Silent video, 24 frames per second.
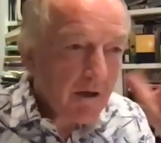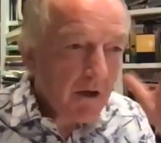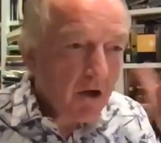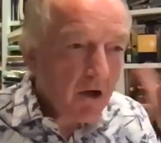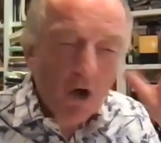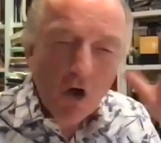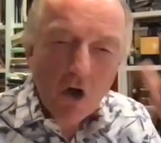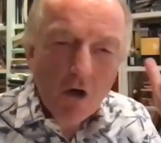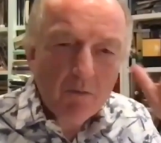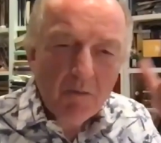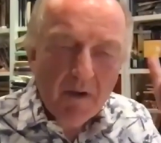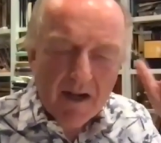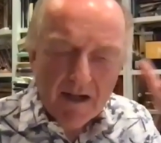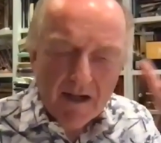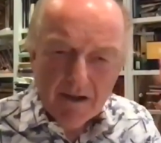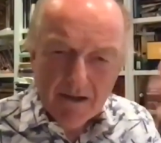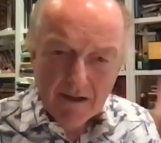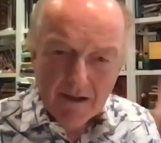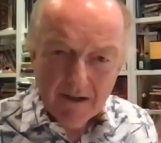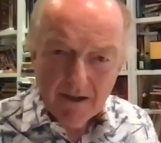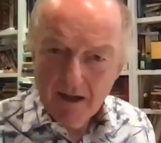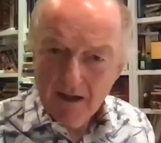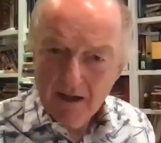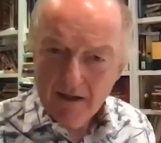humid
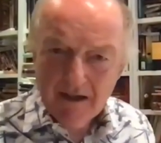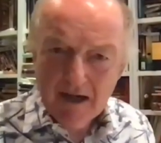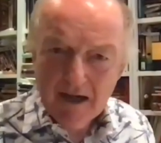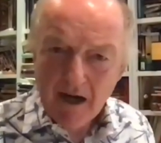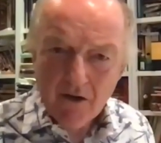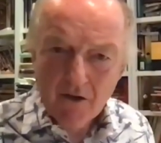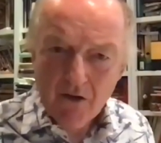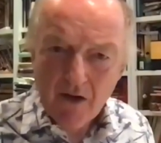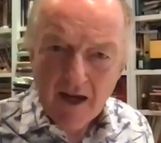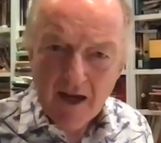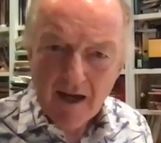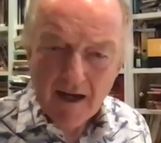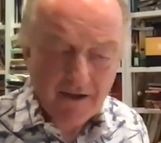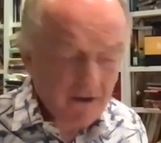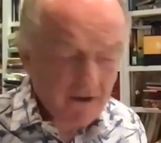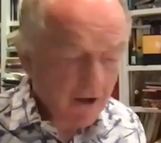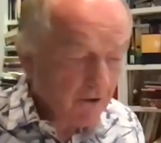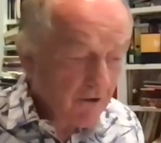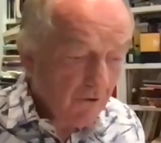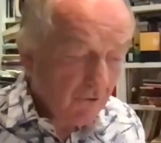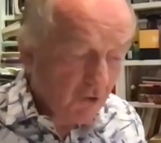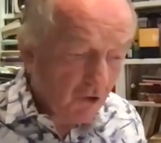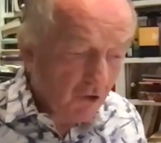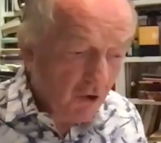down there. So
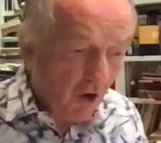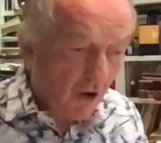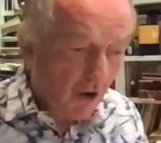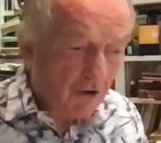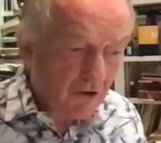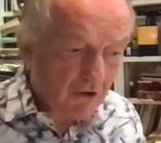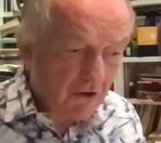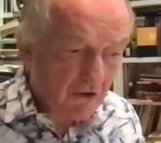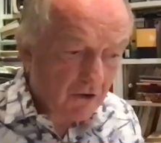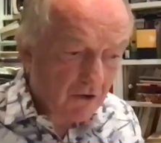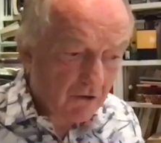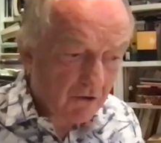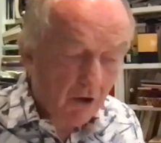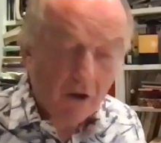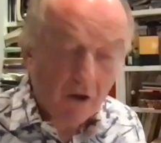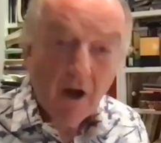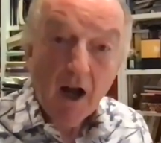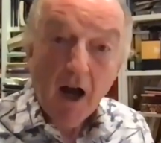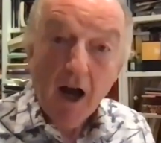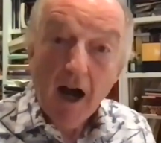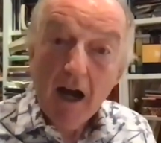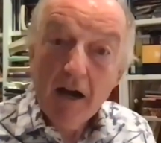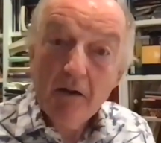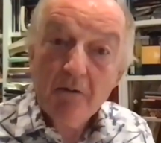you've got to go.
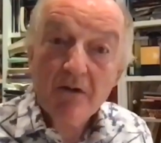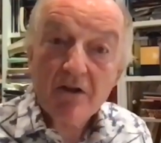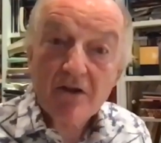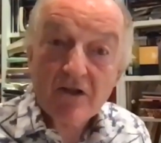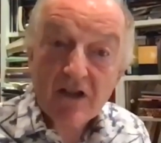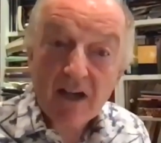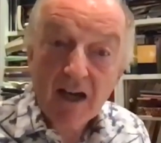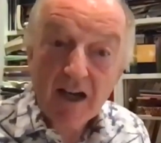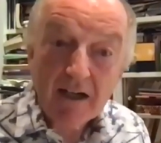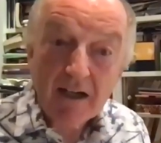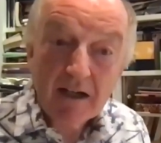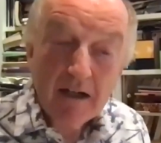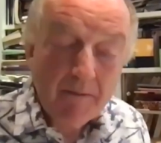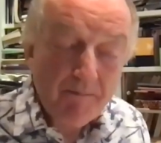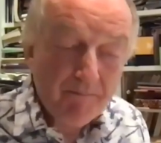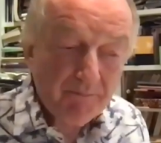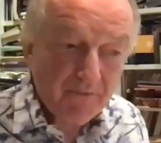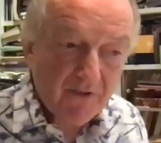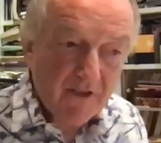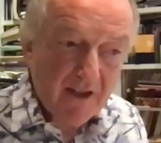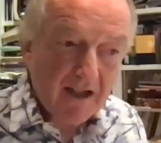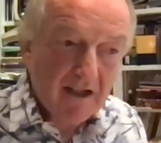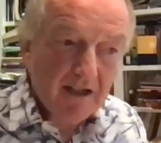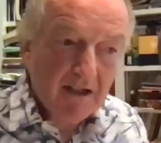I would say
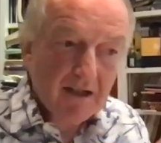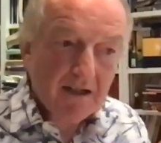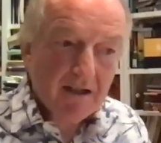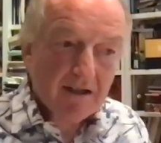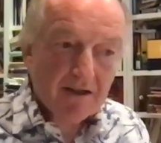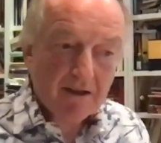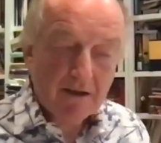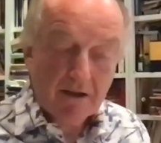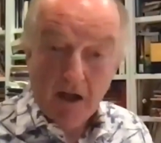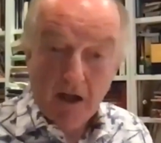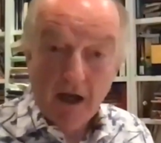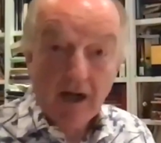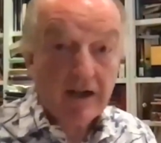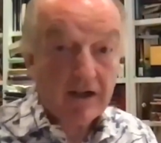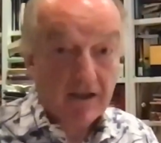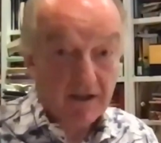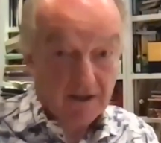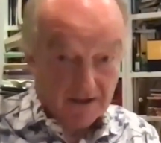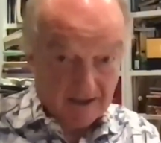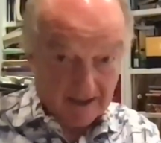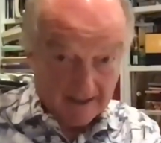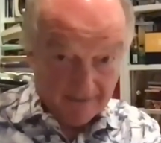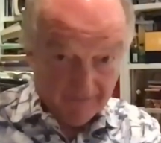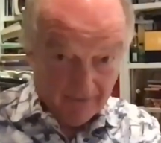things like
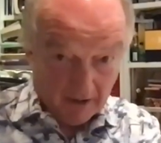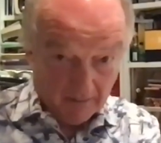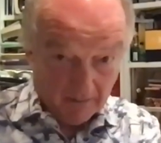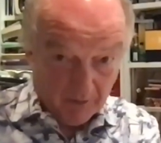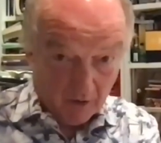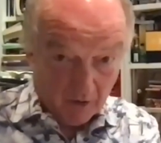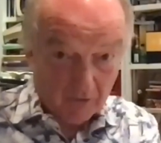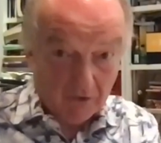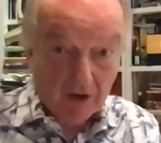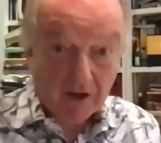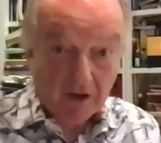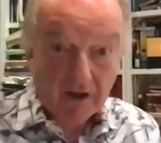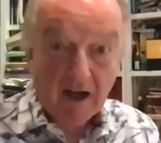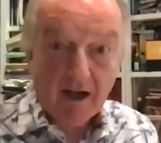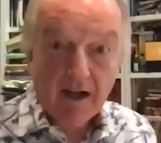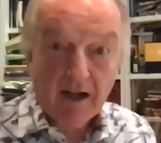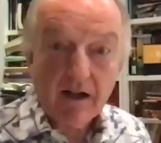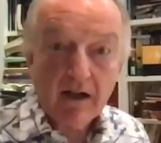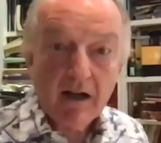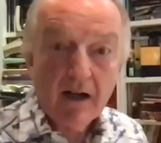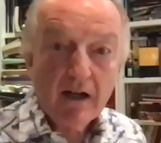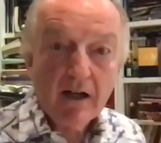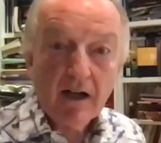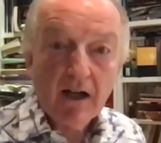Sauvignon Blanc again.
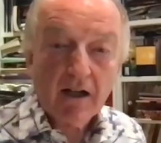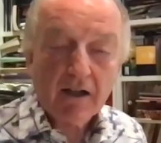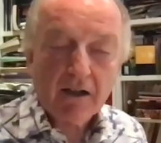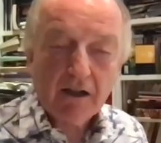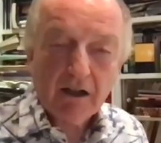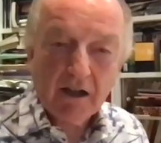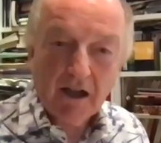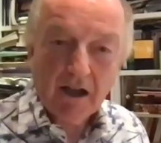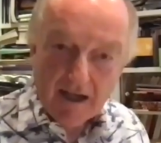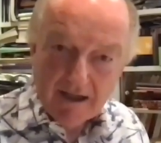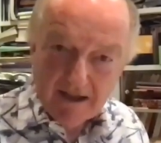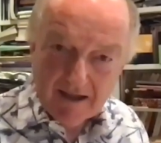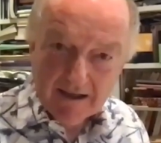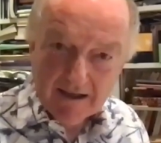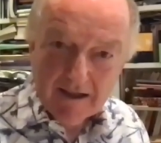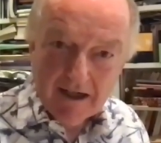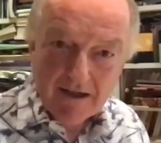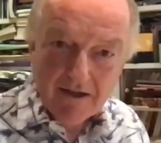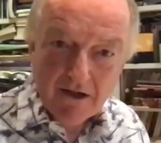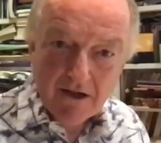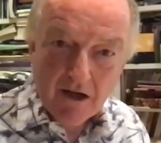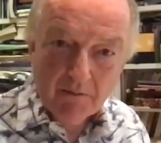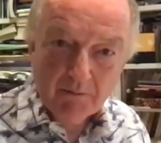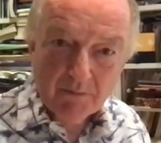A classic
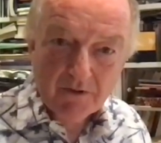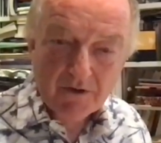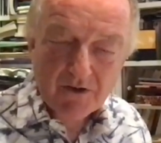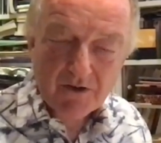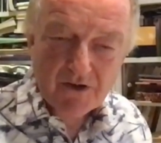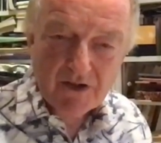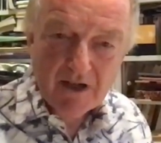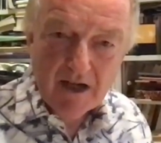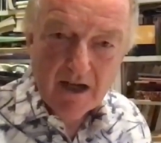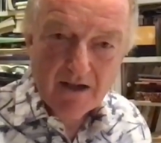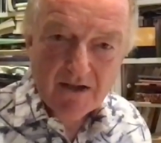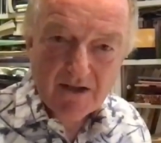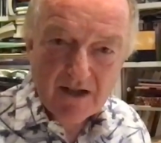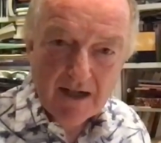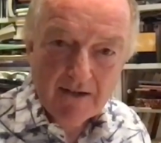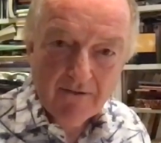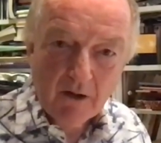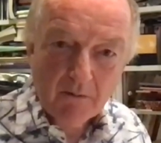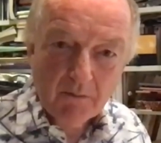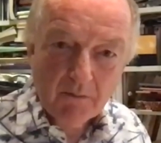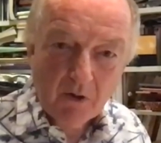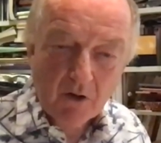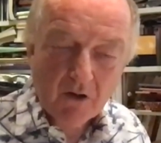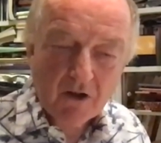example.
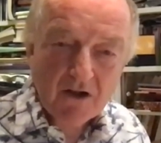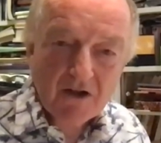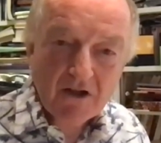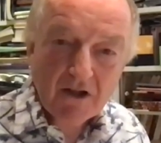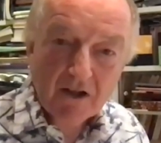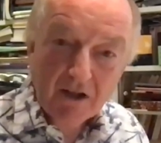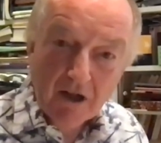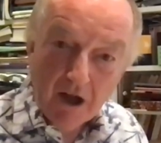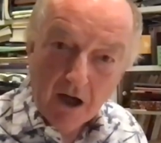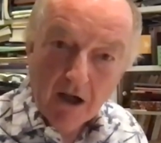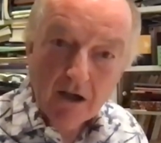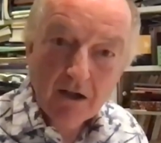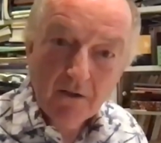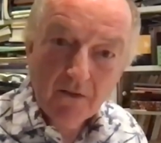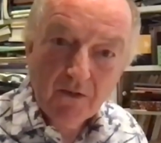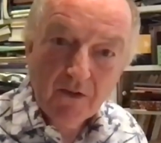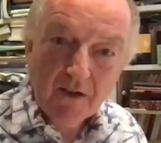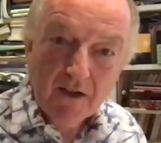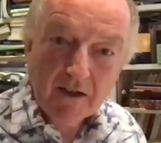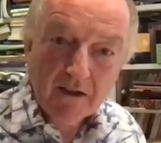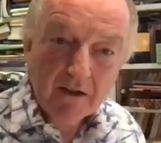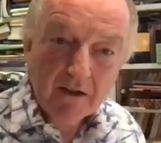Sauvignon Blanc is the kind of thing